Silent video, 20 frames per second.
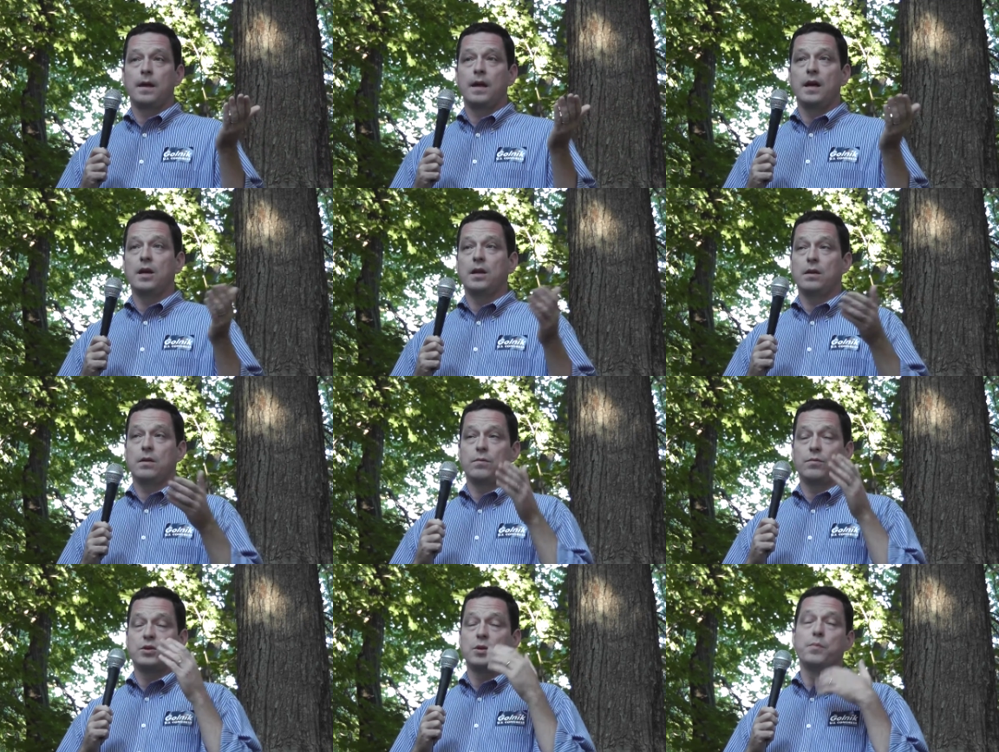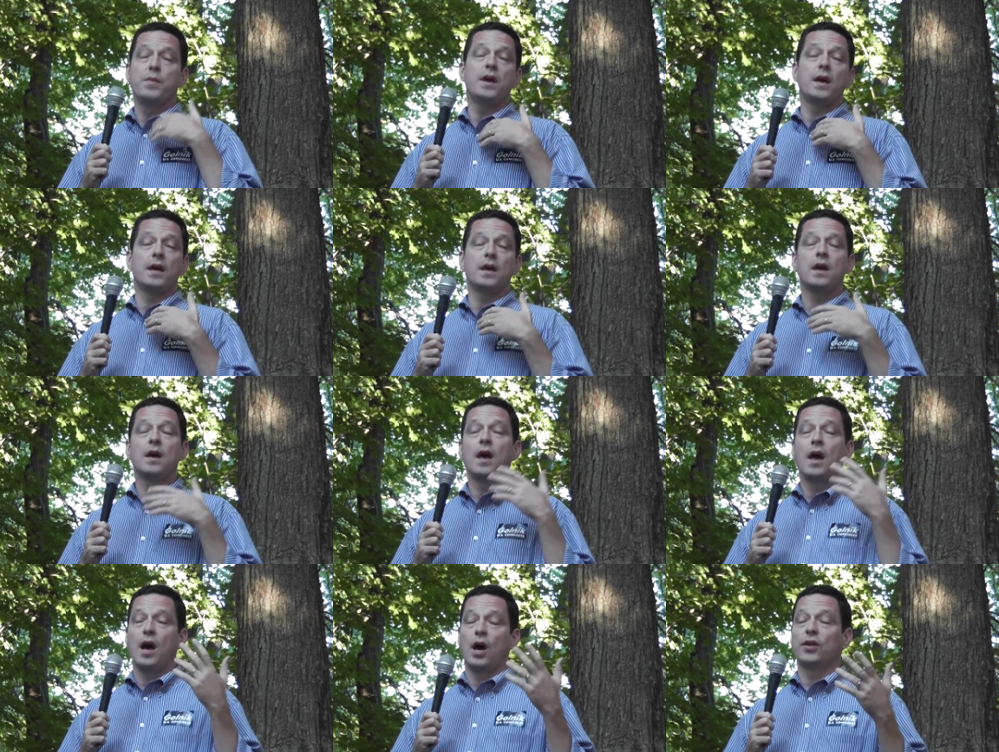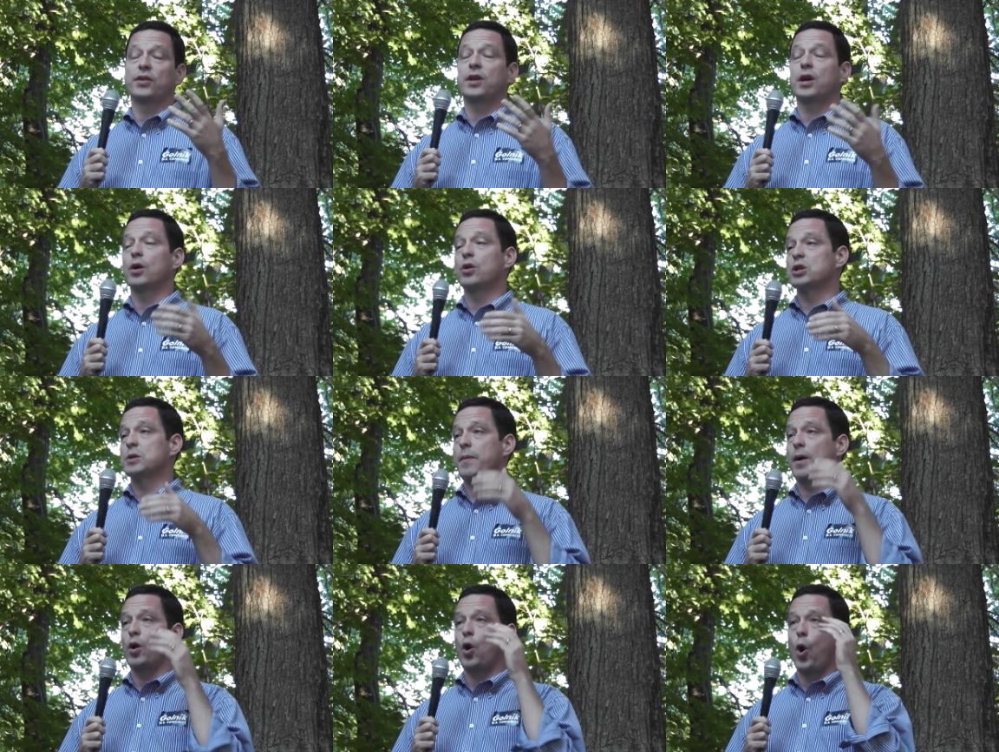It, to me, health care
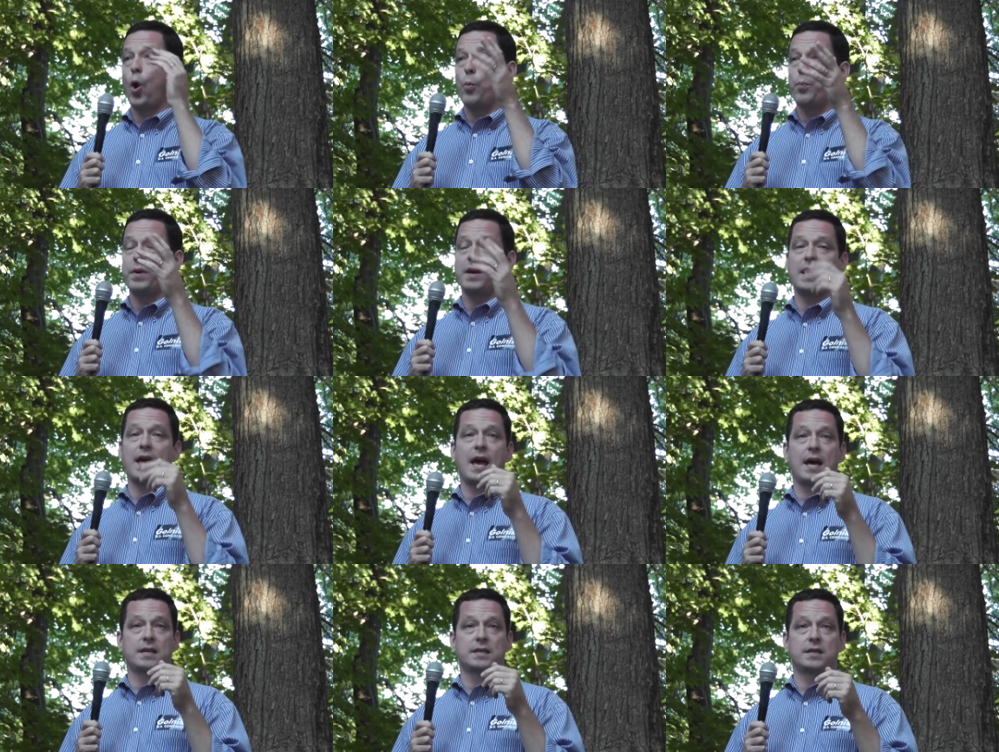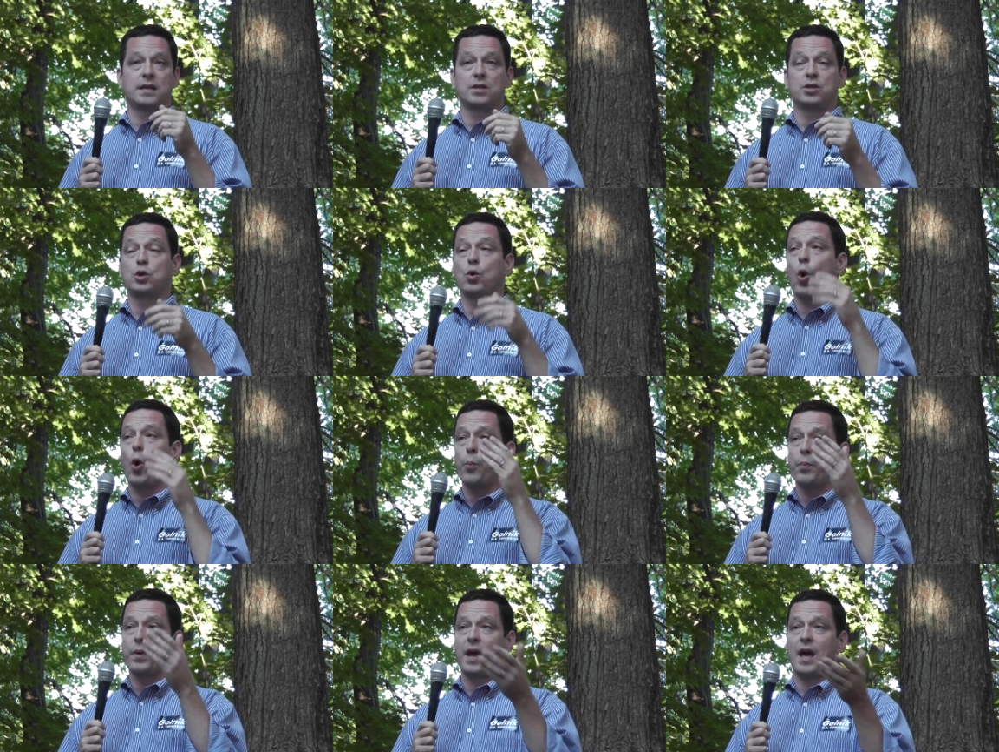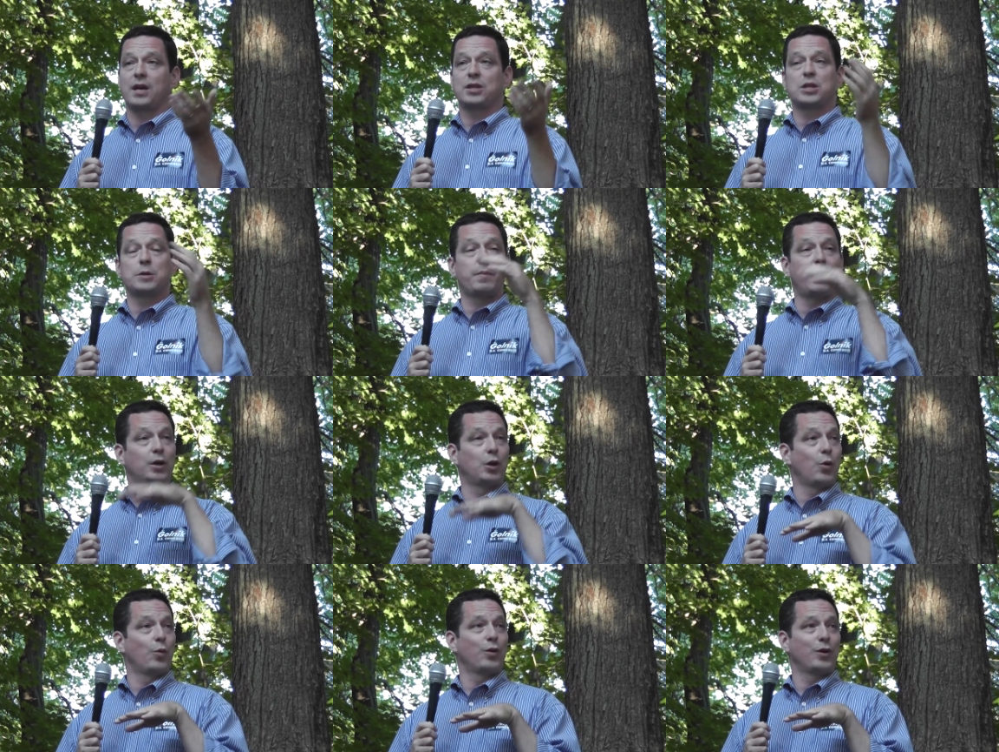is about opening access. You open access by
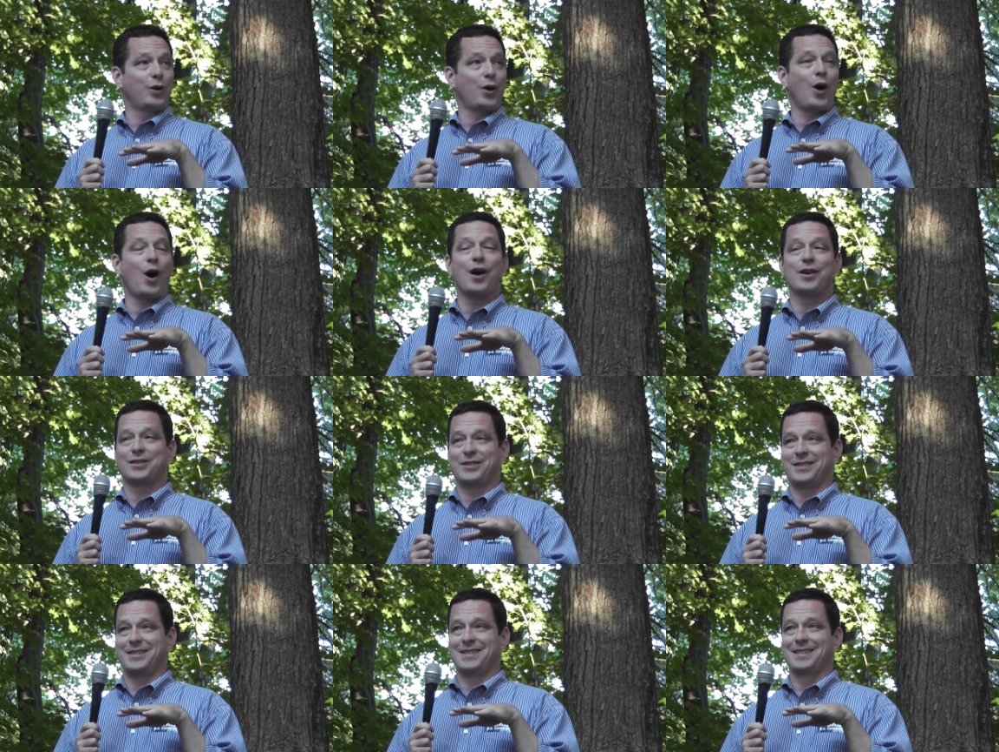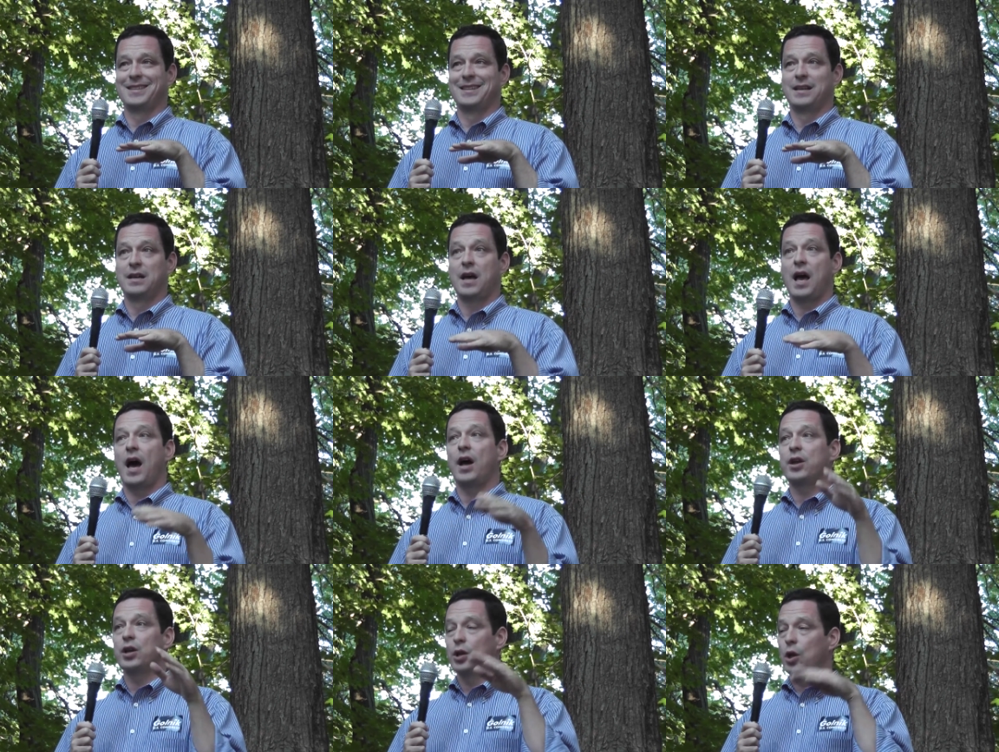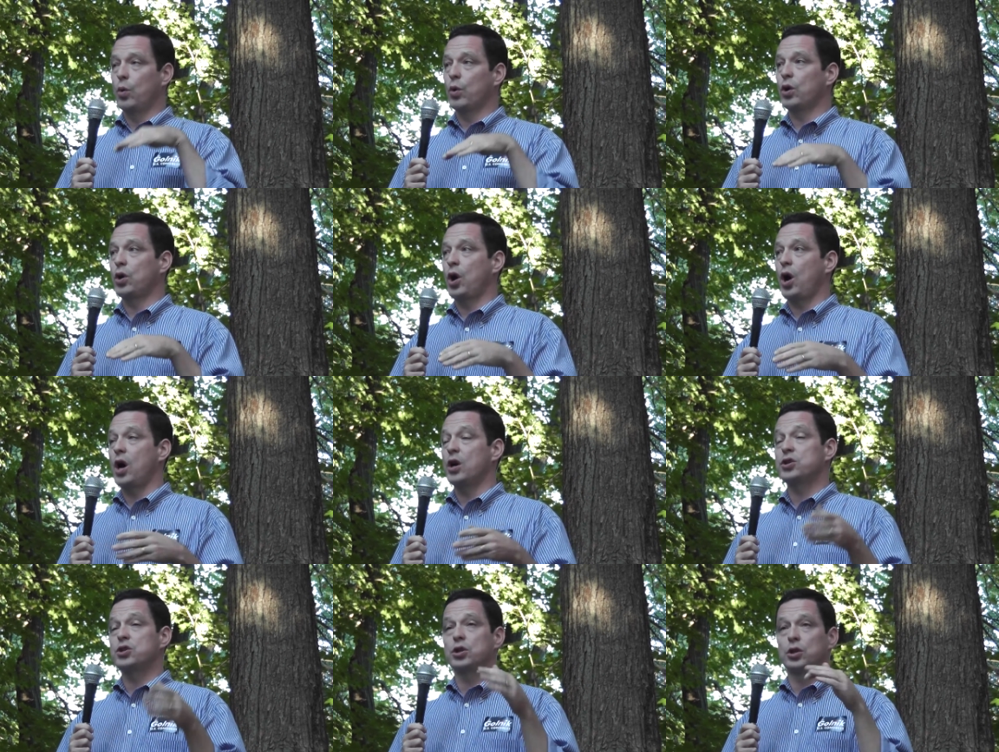lowering costs. How do you lower
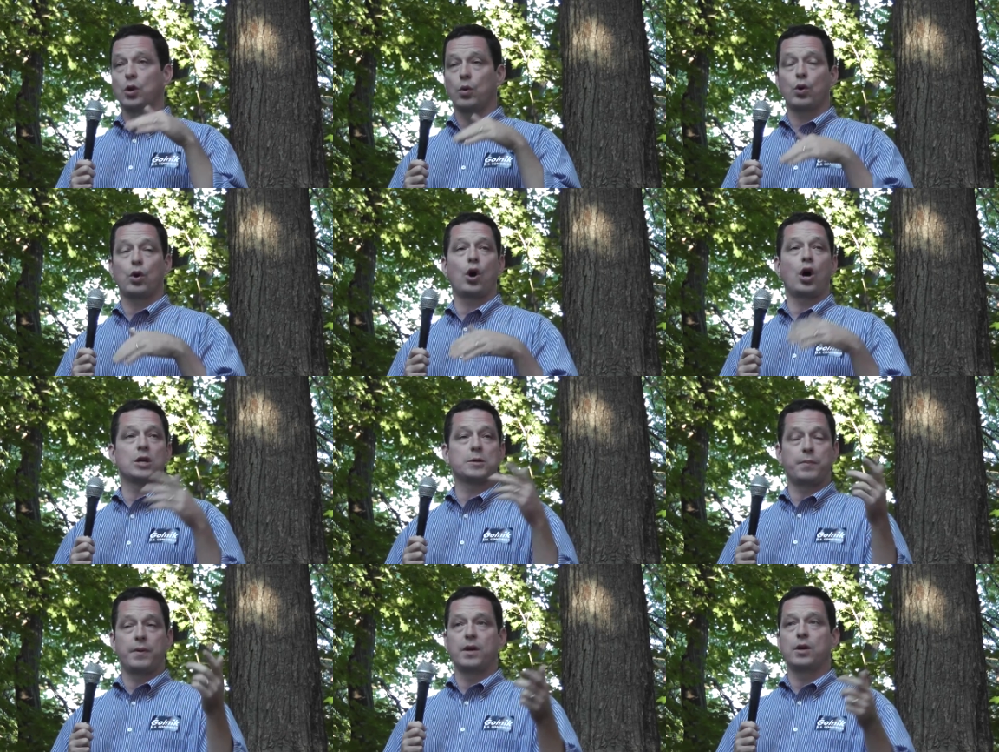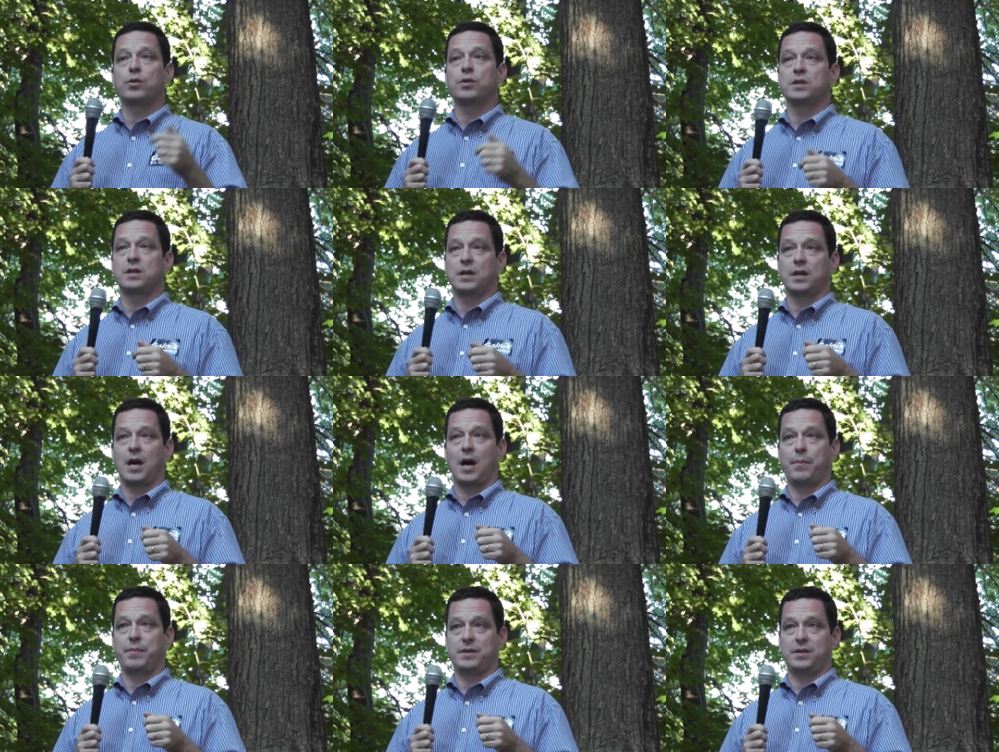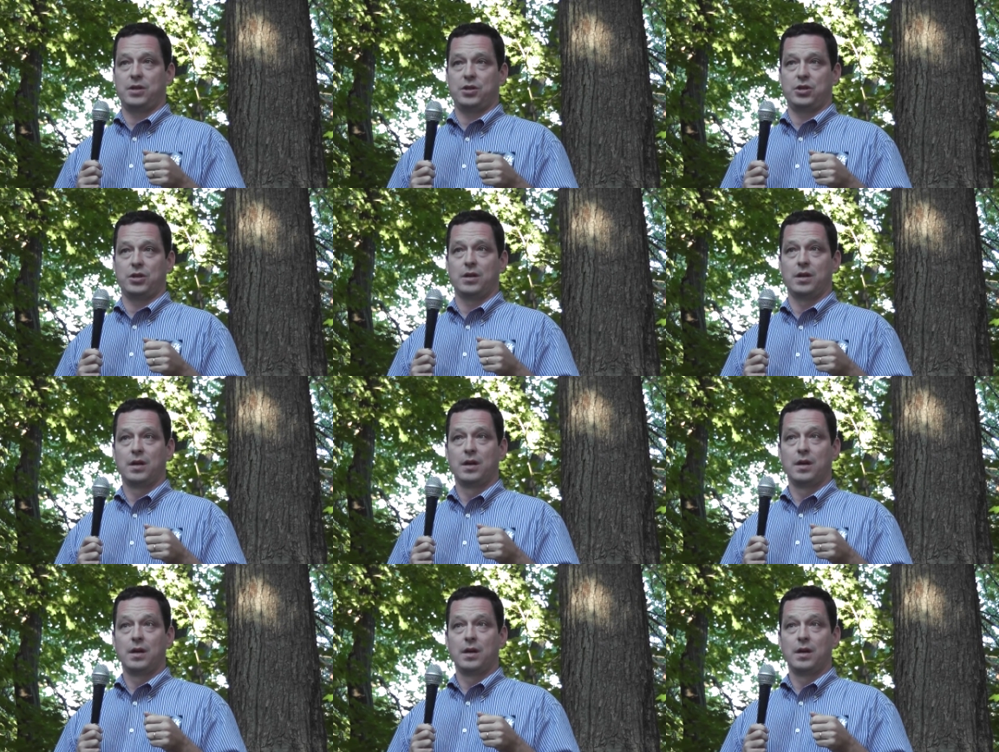costs? You lower costs by increasing competition.